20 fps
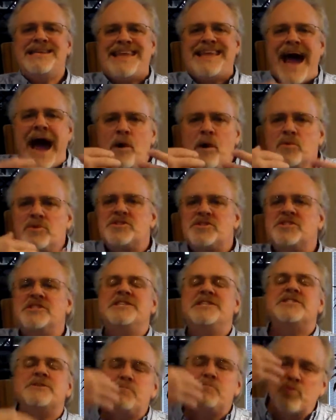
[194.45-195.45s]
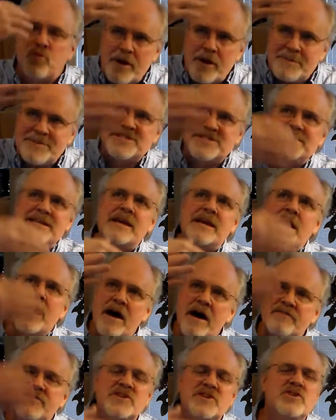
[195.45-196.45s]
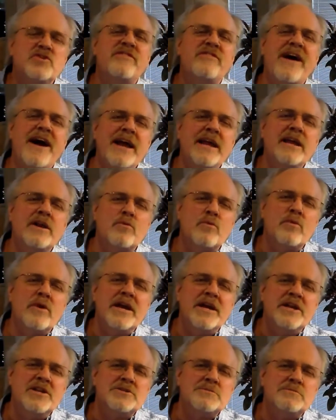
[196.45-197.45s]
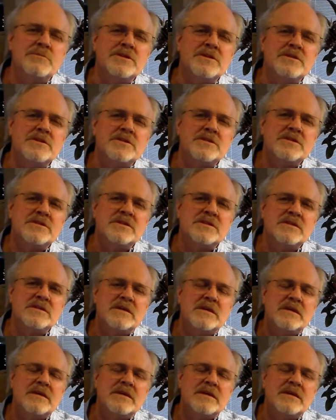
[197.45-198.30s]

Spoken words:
doubts the supremacy of the divine arrangement.